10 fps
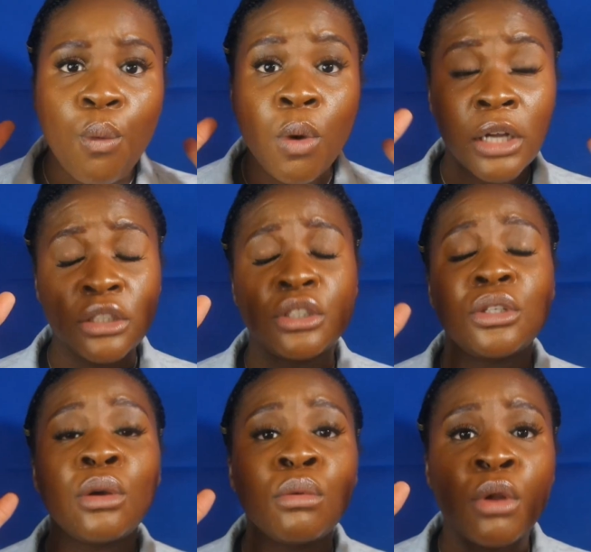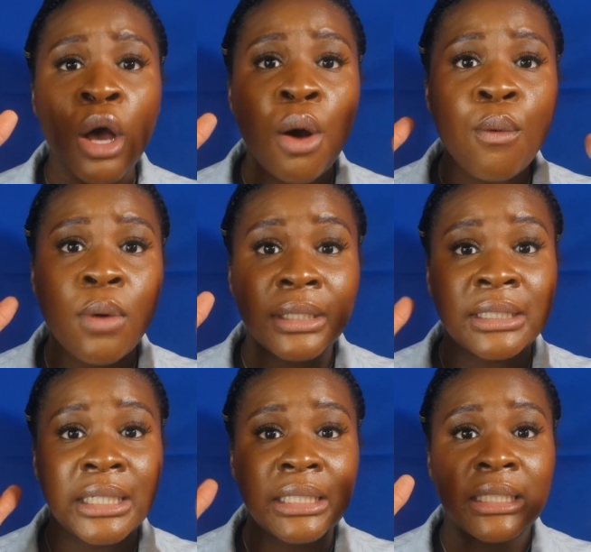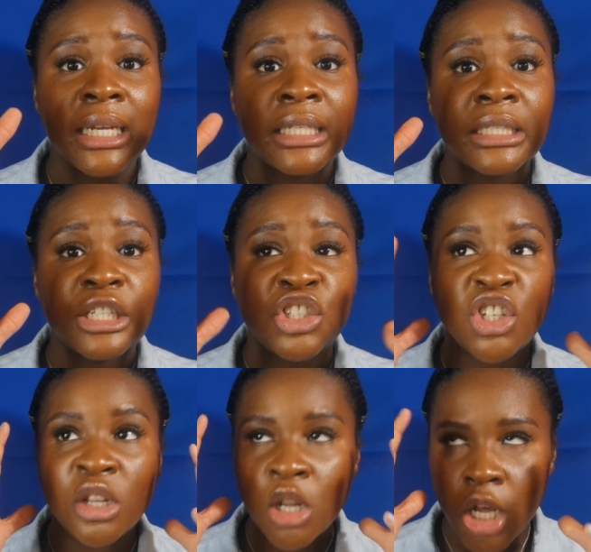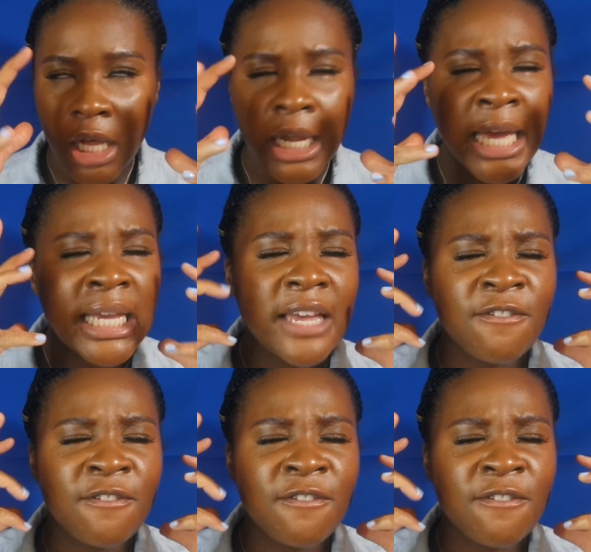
Once you know what success should look like,